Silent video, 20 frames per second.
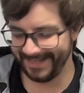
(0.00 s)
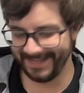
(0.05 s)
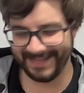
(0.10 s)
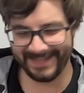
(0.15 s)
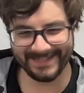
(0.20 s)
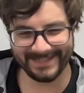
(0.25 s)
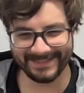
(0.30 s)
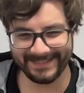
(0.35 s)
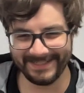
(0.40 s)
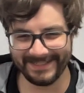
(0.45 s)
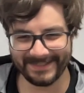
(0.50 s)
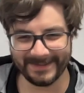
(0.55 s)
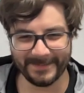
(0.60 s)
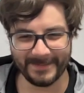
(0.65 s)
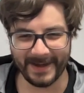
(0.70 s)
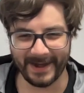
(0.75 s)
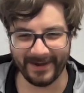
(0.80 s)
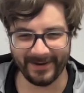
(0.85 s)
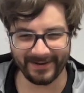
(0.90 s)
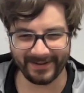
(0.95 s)
in at least
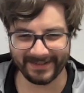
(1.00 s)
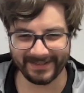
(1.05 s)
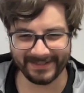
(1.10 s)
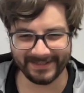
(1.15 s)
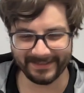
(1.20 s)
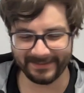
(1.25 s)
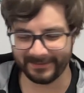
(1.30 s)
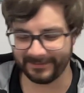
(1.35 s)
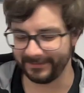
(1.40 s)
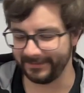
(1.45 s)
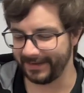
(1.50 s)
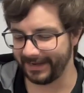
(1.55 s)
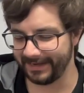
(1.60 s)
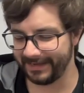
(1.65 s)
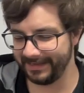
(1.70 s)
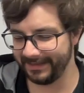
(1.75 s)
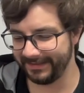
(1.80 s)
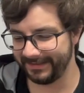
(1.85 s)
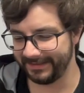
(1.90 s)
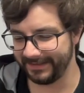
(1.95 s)
American history. I
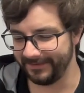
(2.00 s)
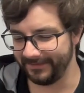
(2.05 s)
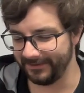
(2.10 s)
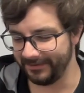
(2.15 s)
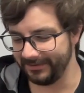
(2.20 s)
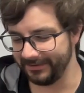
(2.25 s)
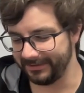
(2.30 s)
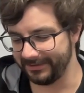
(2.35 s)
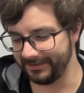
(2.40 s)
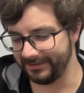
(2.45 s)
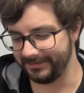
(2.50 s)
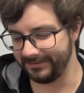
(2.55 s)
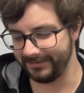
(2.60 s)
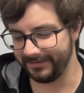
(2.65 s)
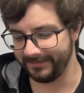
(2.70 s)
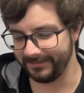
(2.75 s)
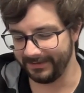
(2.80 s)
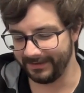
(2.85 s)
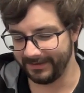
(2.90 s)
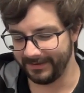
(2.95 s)
can't say for other
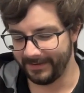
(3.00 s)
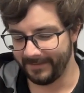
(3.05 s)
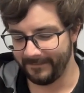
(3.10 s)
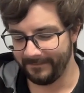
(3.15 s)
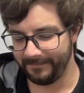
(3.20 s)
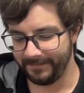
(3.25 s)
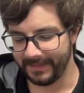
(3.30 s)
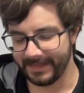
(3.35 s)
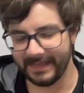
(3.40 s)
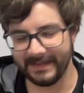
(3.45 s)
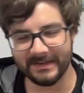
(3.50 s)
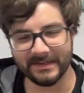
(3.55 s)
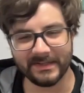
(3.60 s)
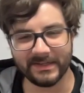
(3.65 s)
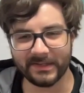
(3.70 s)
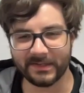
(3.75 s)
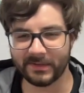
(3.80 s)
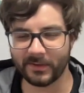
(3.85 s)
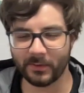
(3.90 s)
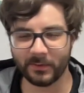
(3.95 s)
countries, but it is
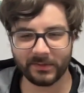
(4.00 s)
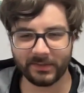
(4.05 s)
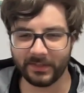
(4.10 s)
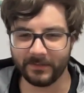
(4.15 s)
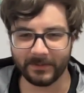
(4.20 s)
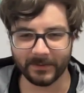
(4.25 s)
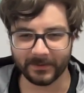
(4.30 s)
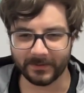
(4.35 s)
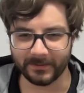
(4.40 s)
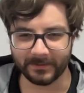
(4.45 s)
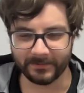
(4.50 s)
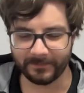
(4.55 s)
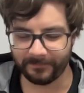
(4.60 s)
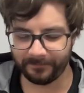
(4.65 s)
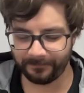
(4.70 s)
so typical.